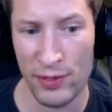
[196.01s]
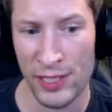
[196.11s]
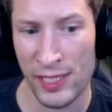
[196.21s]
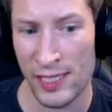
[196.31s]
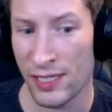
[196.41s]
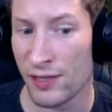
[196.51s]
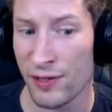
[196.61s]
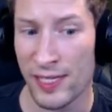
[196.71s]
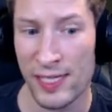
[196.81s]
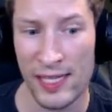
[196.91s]
which just
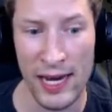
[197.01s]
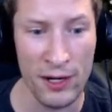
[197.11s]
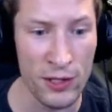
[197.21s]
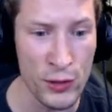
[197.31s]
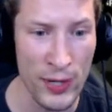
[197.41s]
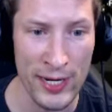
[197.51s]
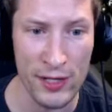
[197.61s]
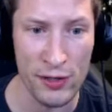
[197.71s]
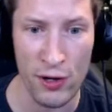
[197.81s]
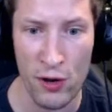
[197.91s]
increases idle sway
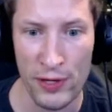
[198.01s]
control,